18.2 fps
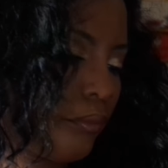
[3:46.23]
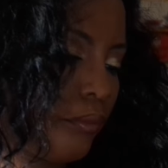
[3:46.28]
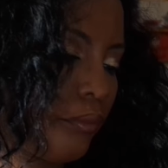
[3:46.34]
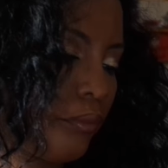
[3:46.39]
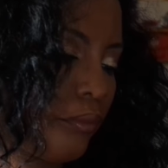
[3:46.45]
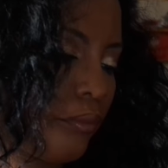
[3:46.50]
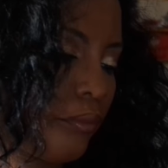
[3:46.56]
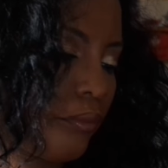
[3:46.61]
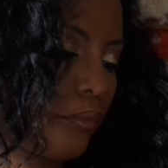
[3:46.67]

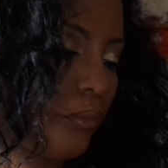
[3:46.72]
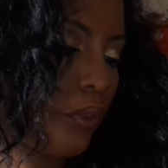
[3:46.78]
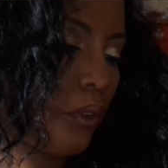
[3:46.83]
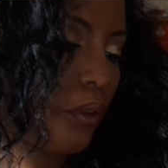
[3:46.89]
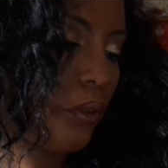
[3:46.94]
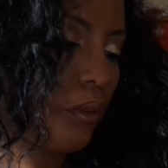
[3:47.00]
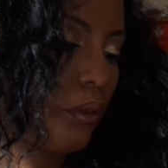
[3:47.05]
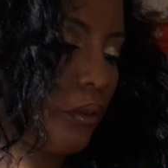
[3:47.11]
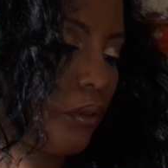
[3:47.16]

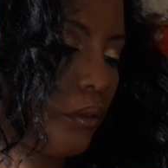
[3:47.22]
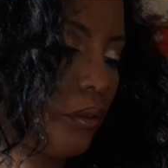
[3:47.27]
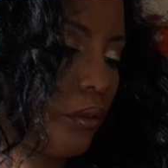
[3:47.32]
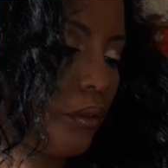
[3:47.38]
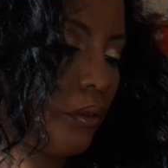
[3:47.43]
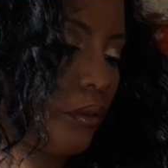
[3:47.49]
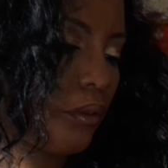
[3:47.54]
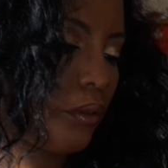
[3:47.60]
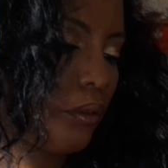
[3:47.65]

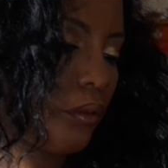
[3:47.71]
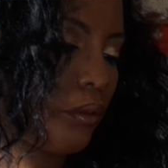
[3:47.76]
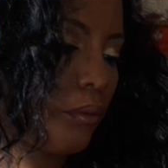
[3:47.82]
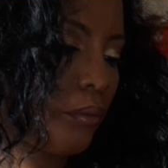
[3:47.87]
No one is speaking in this clip.